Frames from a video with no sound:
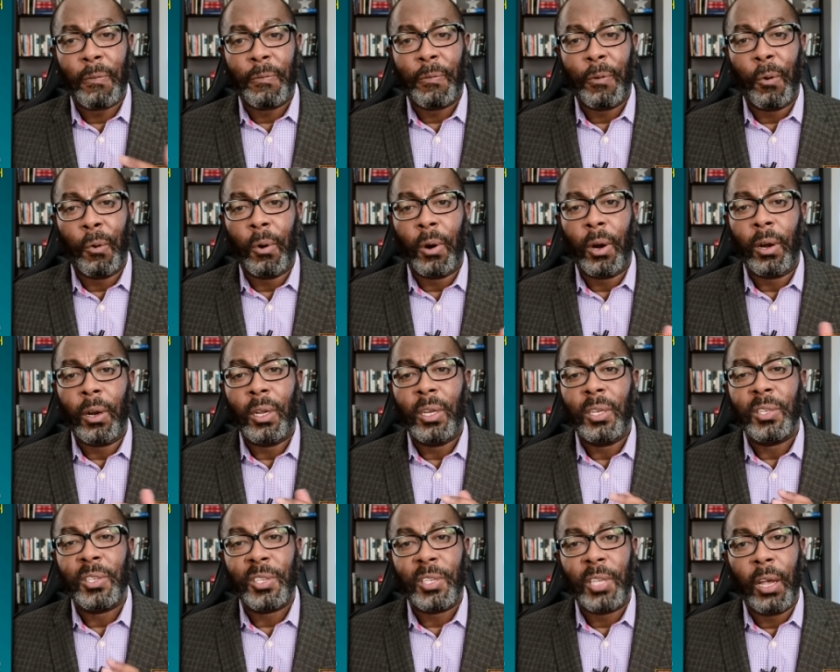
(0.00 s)
four
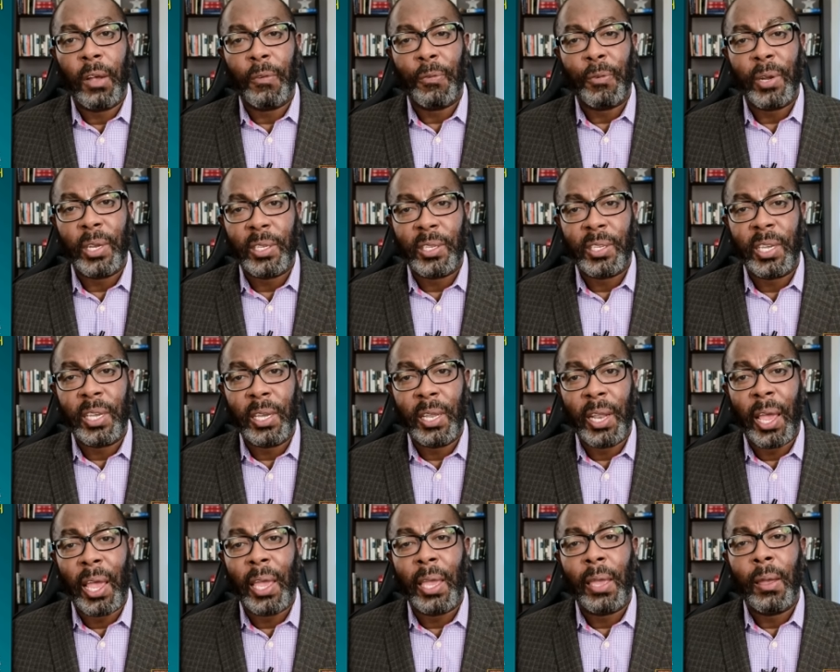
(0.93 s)
cell free
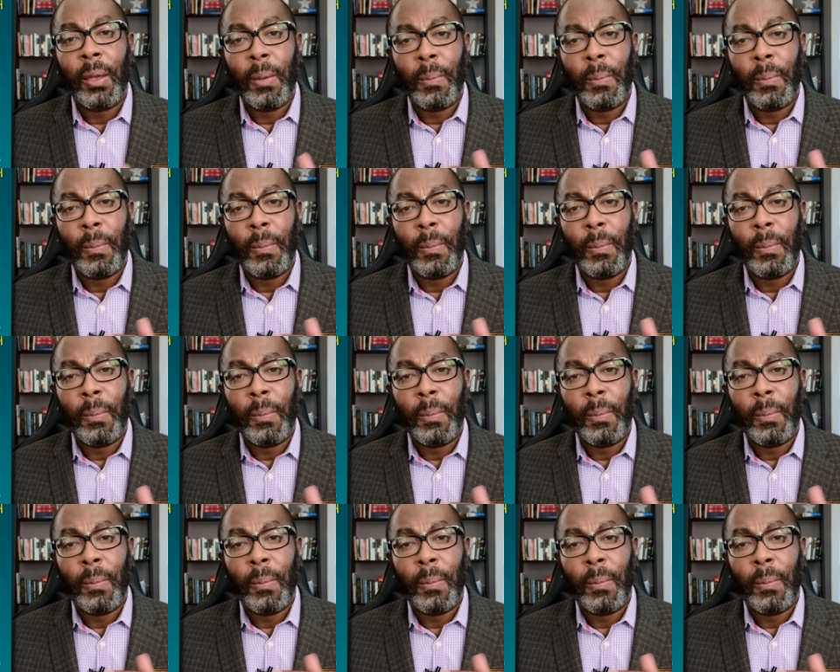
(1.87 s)
DNA